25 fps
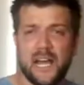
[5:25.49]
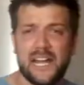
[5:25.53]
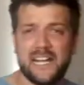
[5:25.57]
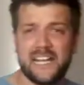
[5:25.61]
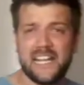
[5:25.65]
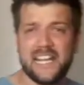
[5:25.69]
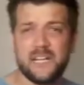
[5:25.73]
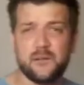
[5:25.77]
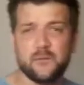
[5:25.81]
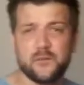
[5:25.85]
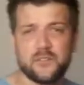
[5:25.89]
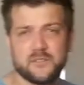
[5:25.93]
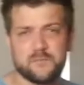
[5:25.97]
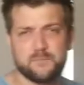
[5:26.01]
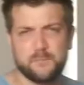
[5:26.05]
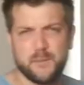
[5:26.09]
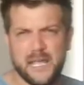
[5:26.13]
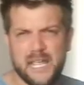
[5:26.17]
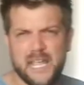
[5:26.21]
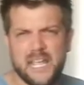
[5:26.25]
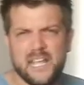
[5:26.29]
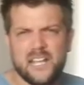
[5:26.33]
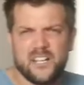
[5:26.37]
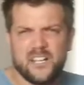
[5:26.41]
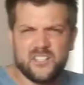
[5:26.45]
and he was
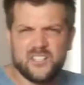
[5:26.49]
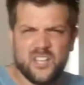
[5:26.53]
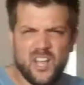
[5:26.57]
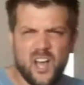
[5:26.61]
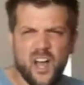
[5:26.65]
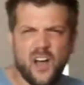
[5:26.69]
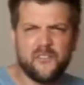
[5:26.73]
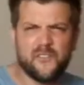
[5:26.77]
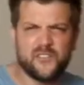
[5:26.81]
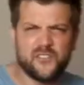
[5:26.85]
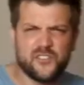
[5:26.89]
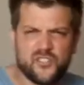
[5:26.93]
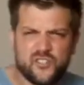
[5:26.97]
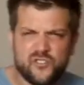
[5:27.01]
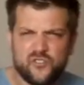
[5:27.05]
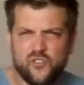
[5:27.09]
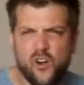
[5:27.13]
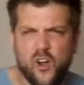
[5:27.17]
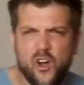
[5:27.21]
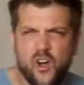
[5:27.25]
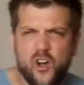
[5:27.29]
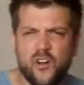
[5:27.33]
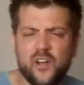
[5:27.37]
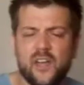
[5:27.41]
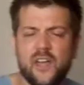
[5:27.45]
big and tough and
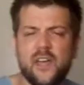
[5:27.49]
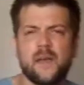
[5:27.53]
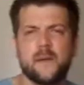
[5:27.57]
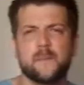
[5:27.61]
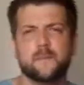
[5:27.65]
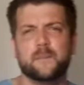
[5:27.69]
strong,